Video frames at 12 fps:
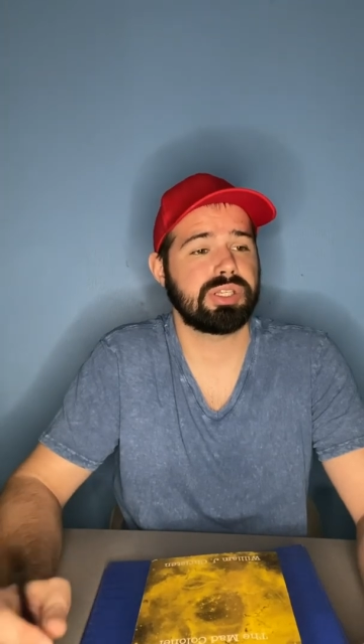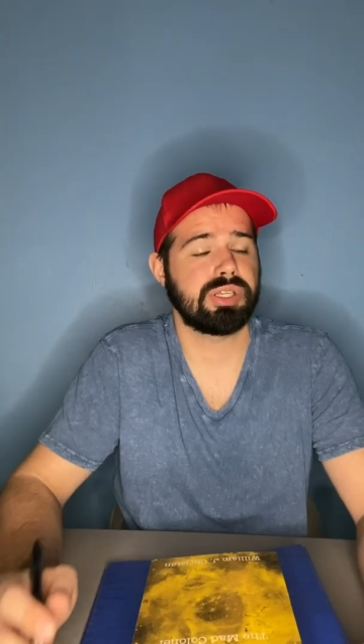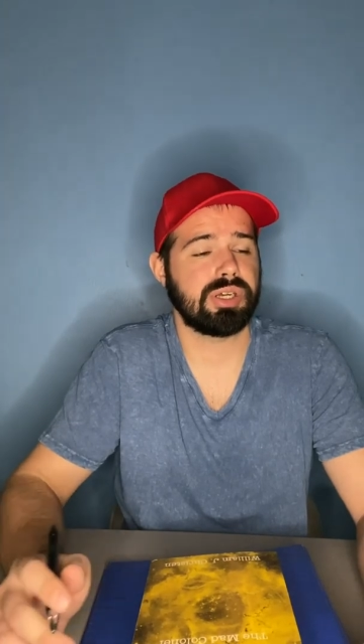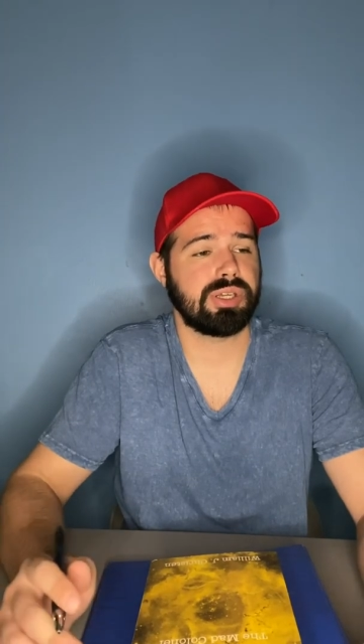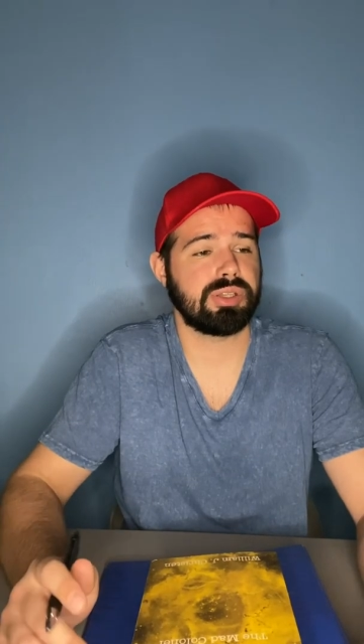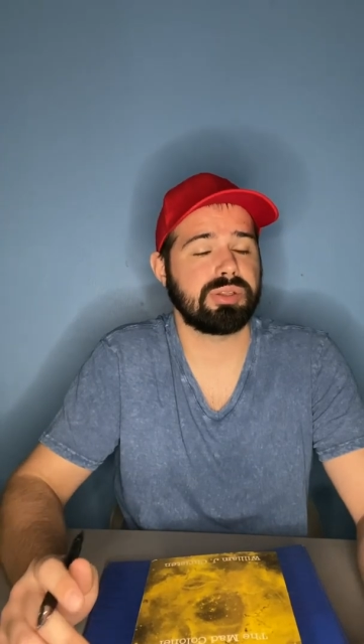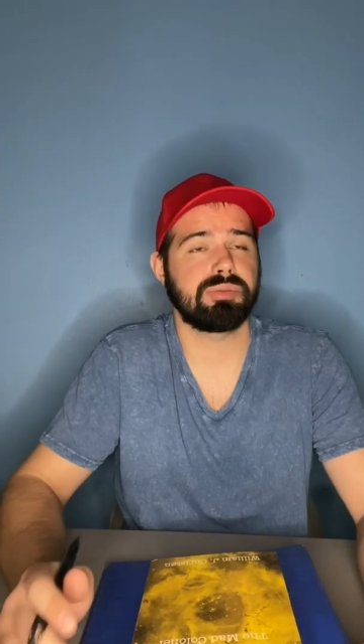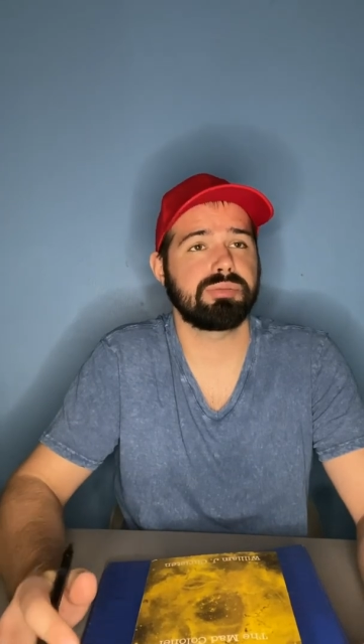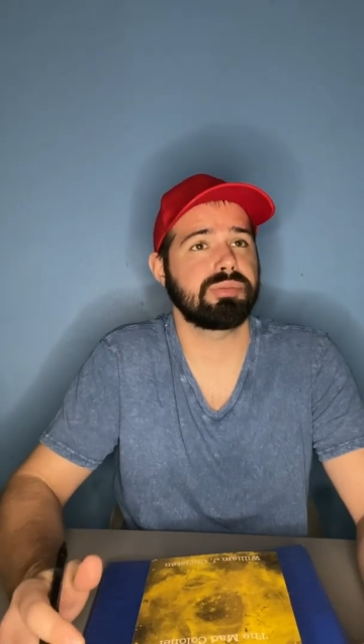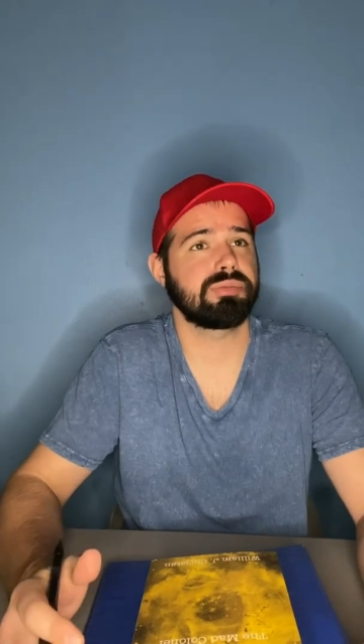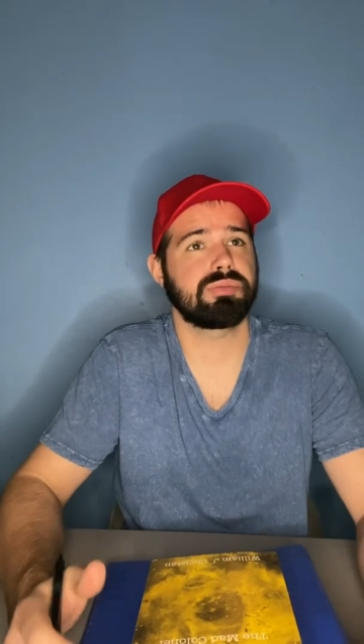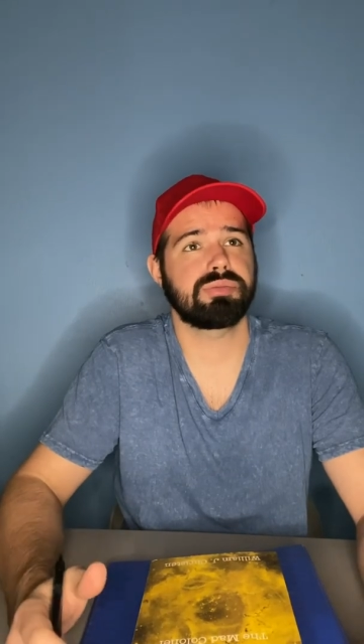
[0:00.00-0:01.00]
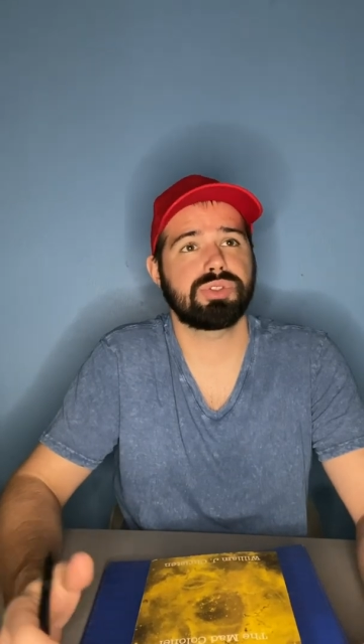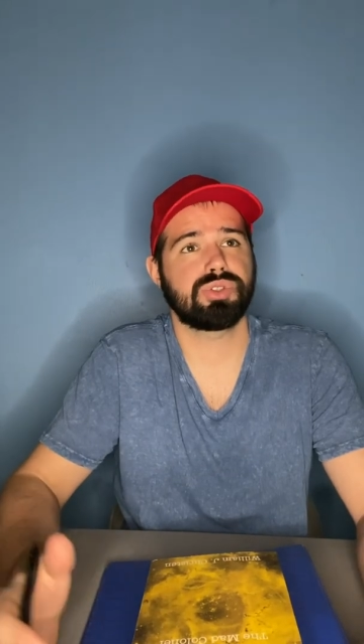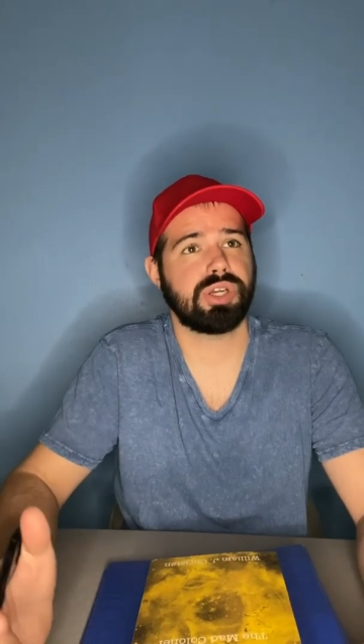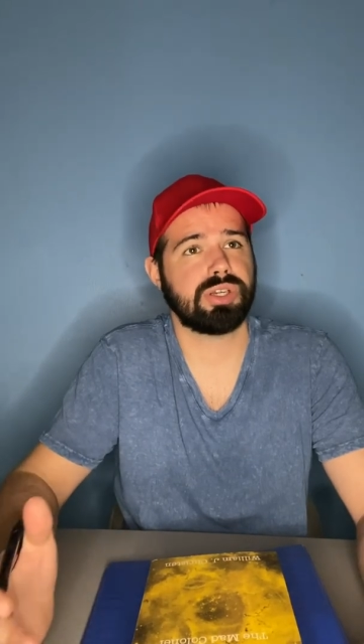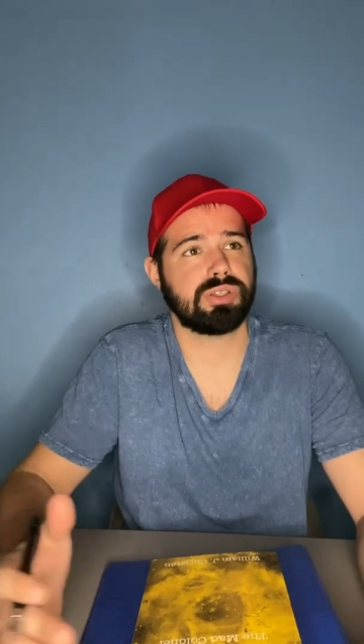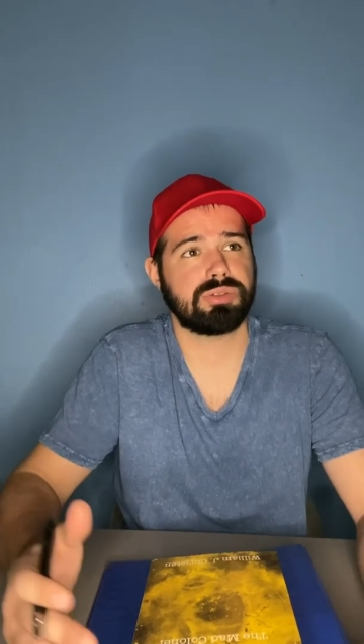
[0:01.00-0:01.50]
The
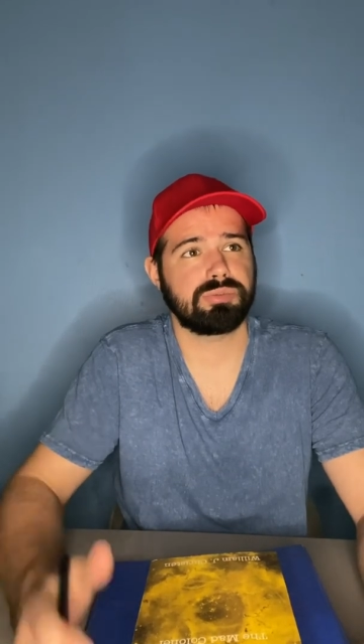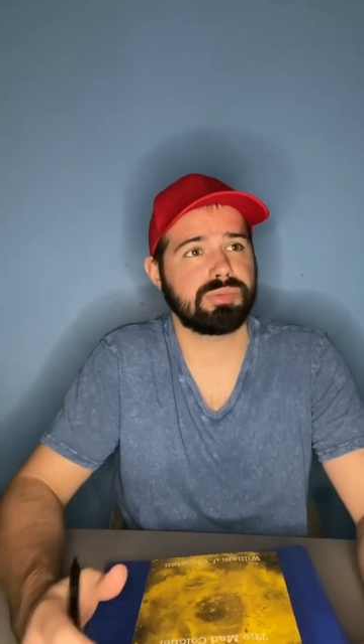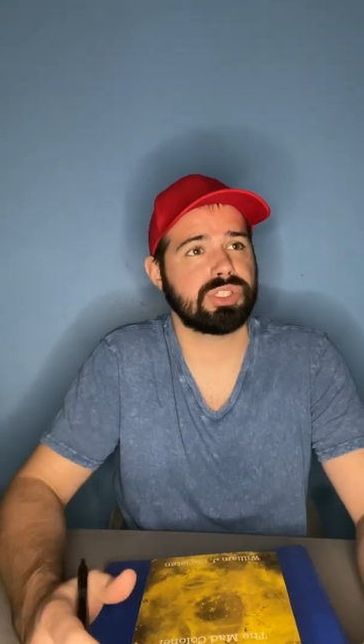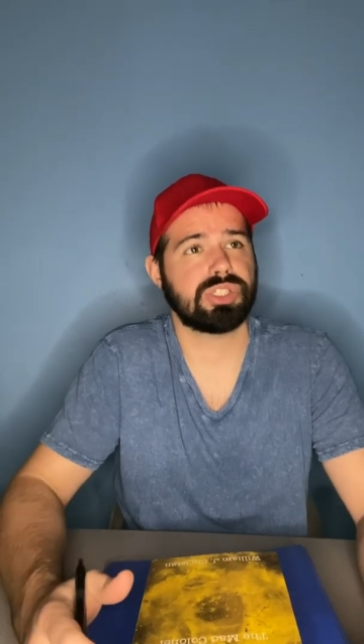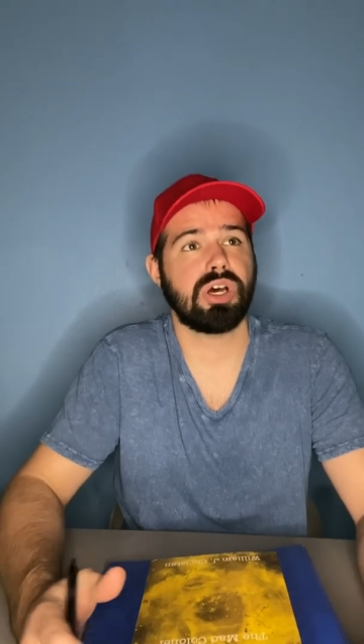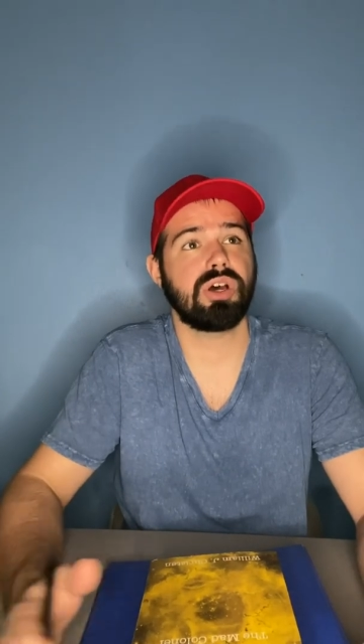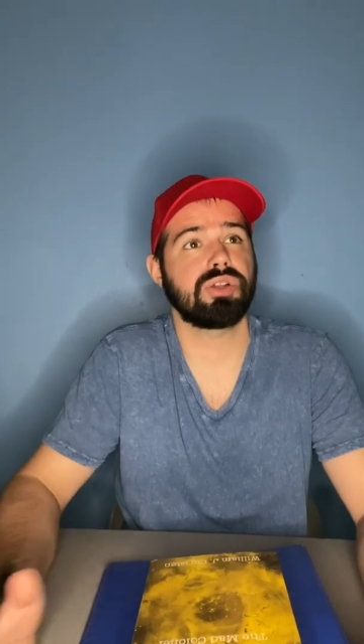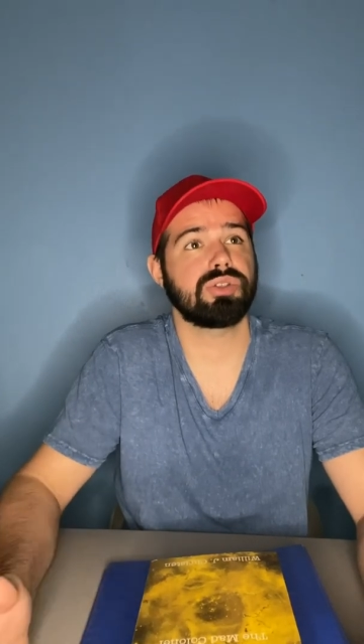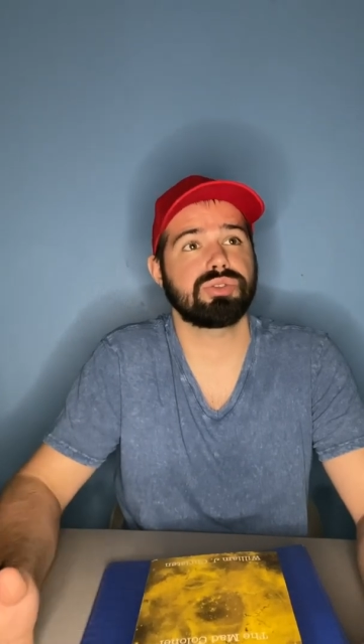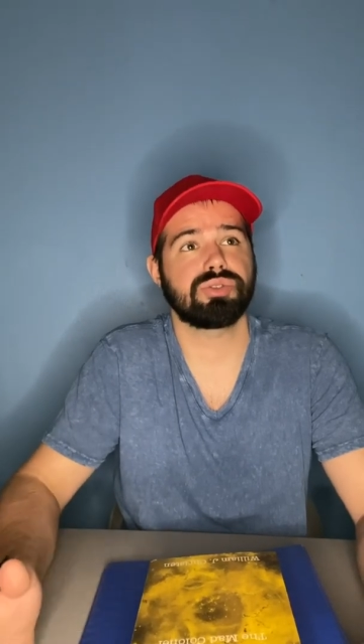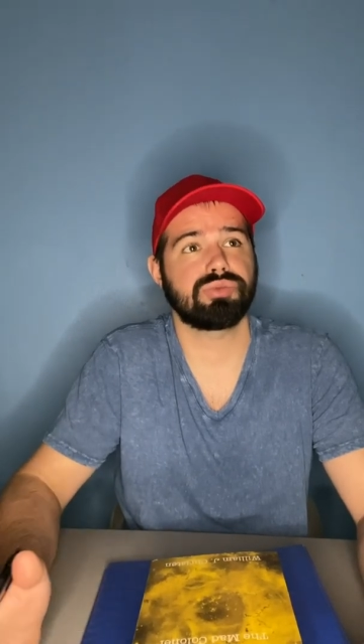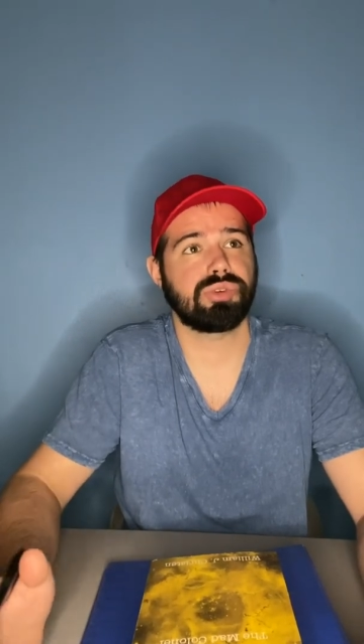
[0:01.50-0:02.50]
truck stalls